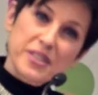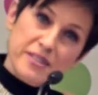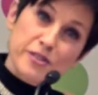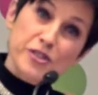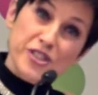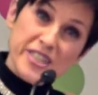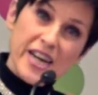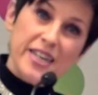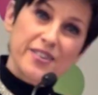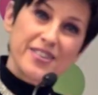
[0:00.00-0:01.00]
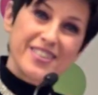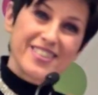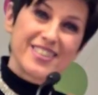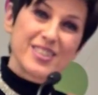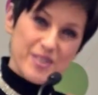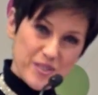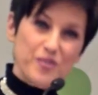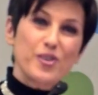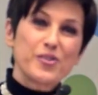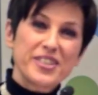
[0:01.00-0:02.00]
Mrs. Schneider, the
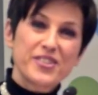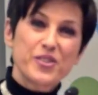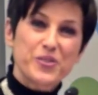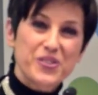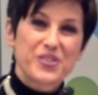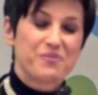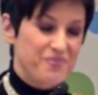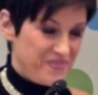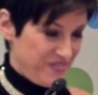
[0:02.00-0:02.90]
floor is yours.